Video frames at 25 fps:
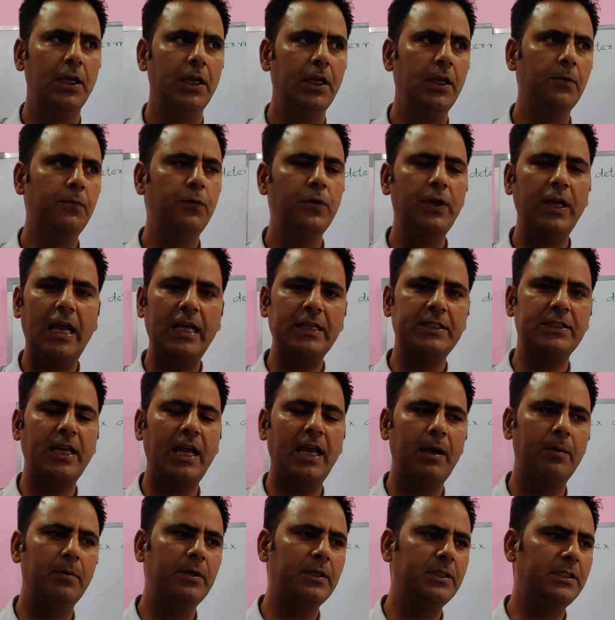If we
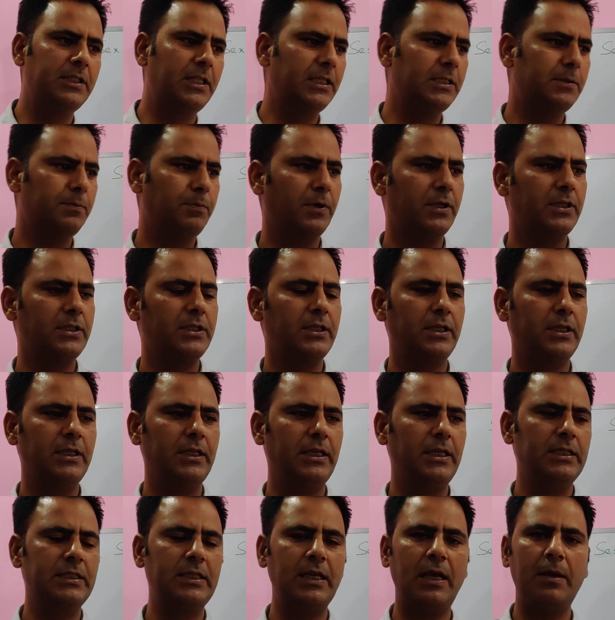establish this person
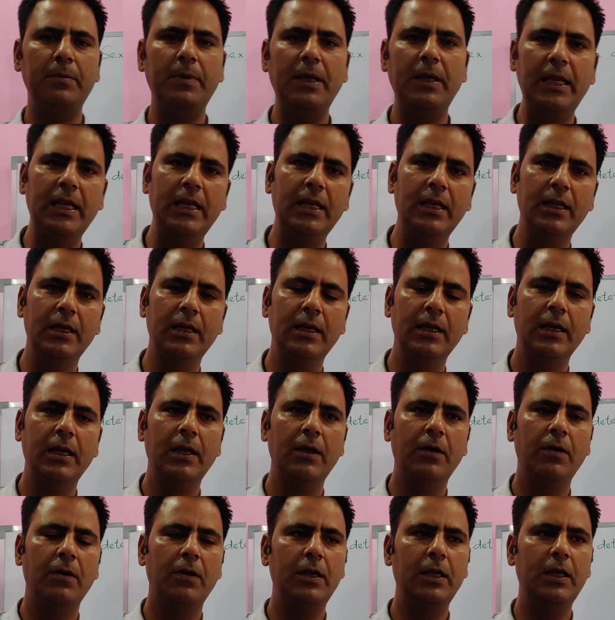is a male,
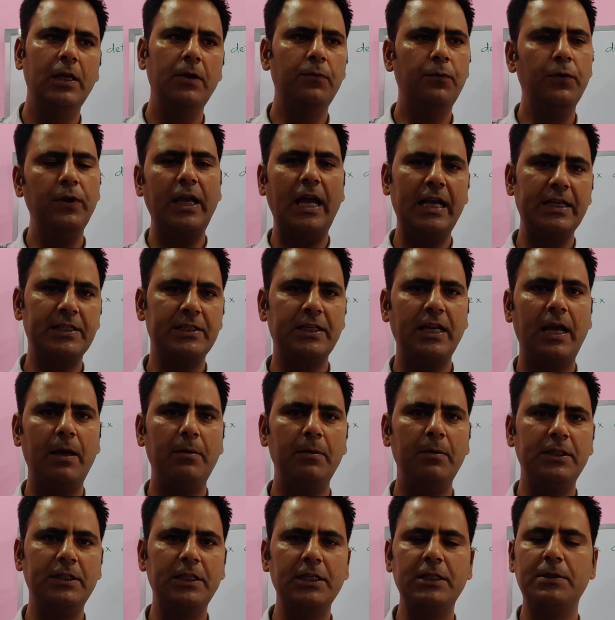if we
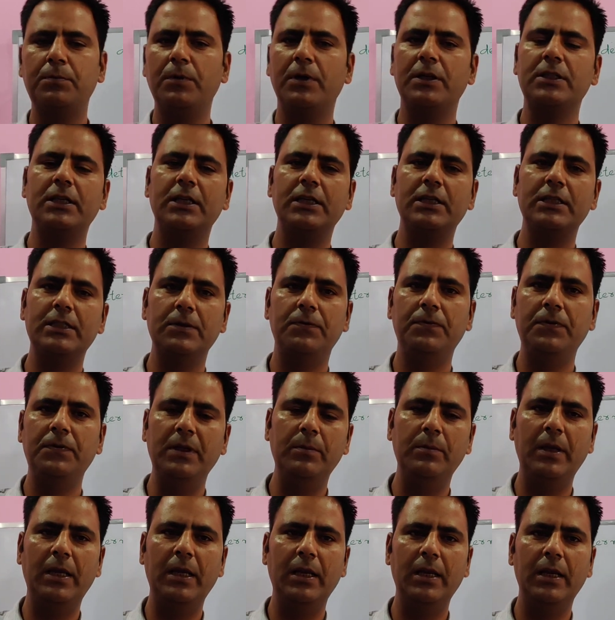establish this person is a
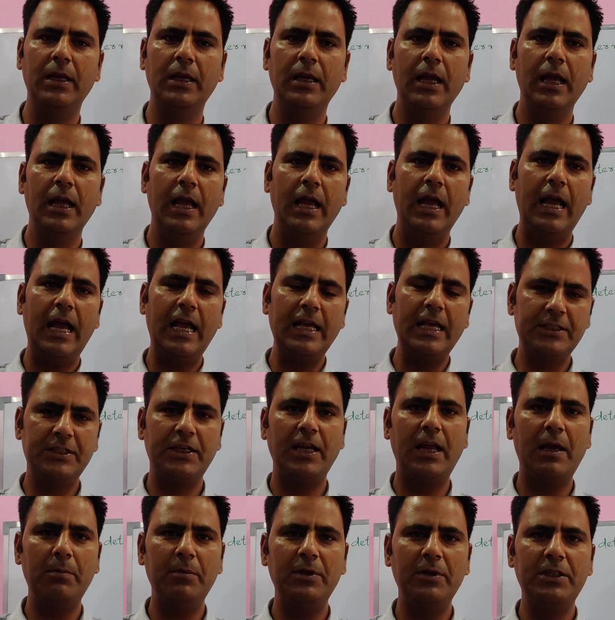female,
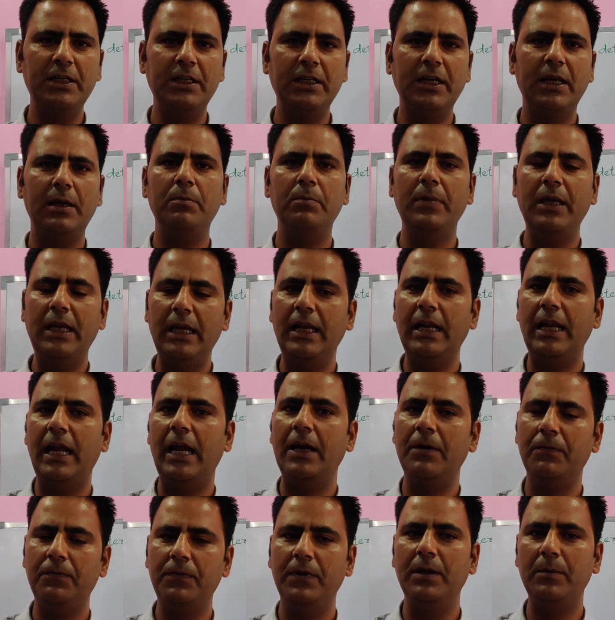establishing a male
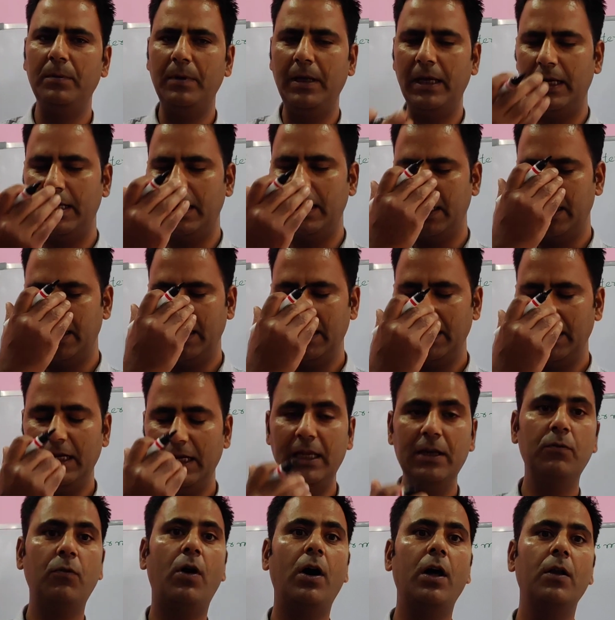and female
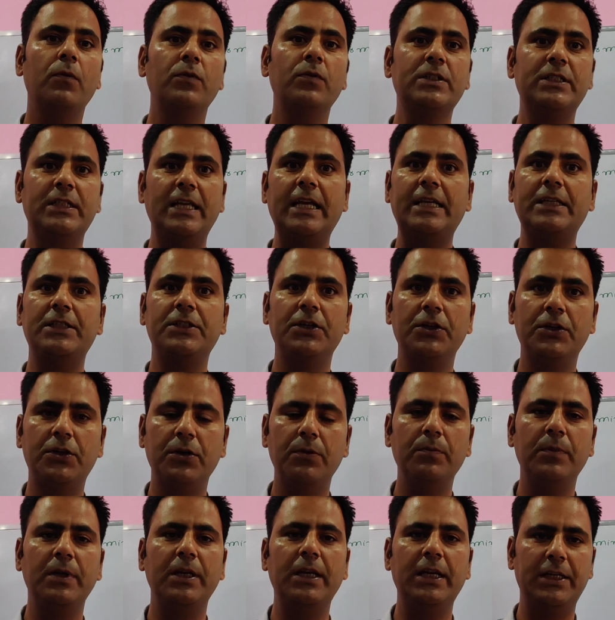involves sex
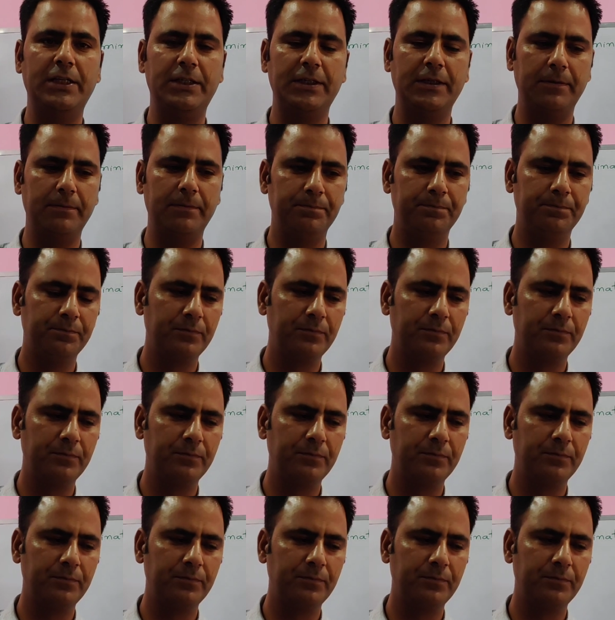determination.